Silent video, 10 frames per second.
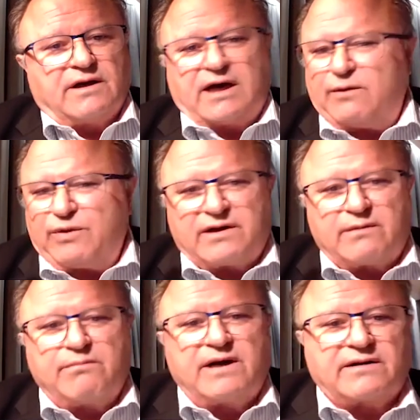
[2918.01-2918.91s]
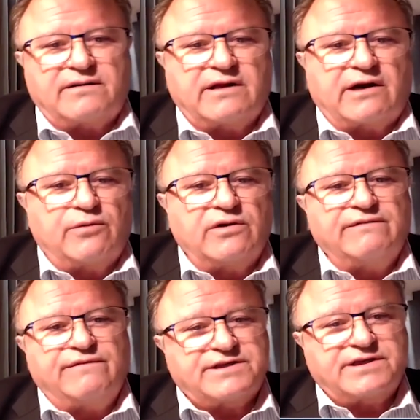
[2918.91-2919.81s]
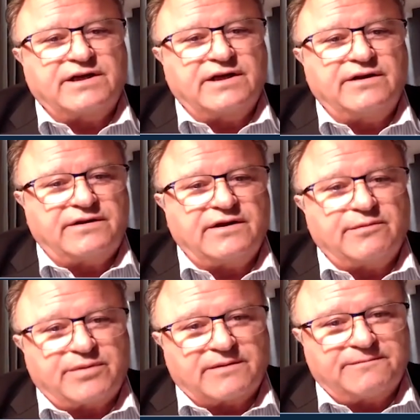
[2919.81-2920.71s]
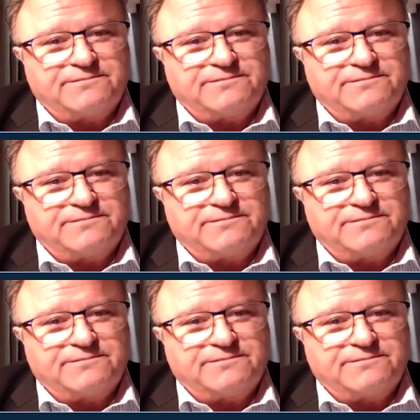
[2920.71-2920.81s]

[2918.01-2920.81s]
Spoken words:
And within a month, they were all investing in Ethiopia,